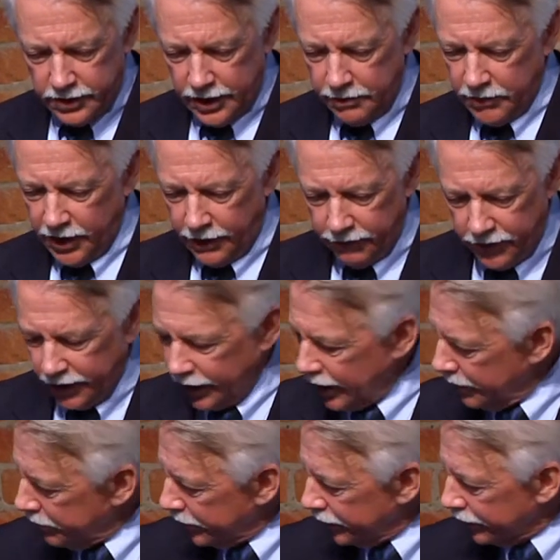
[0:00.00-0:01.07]
same kind of thing
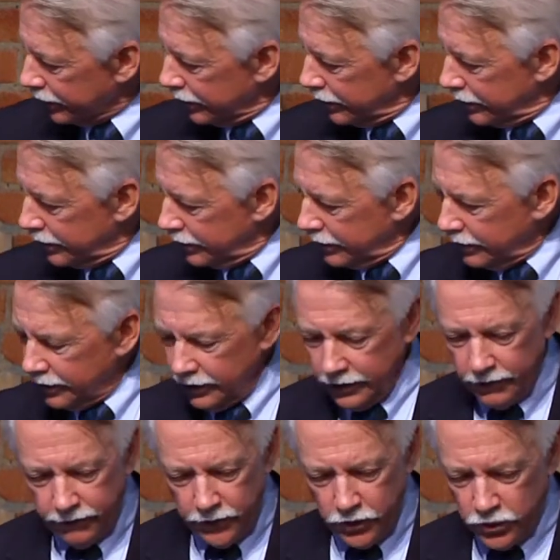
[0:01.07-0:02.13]
happening
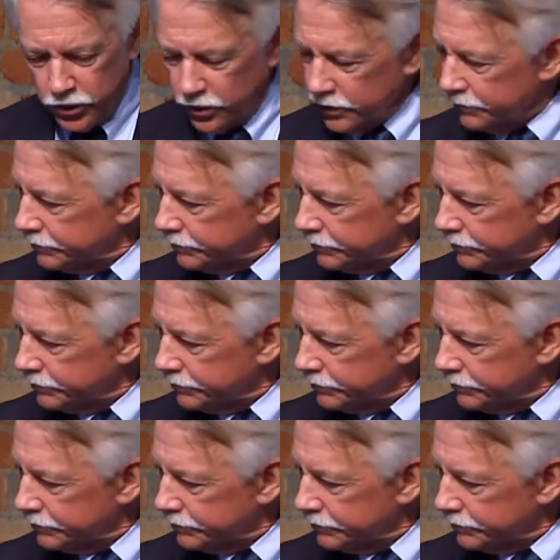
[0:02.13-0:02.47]
in the future.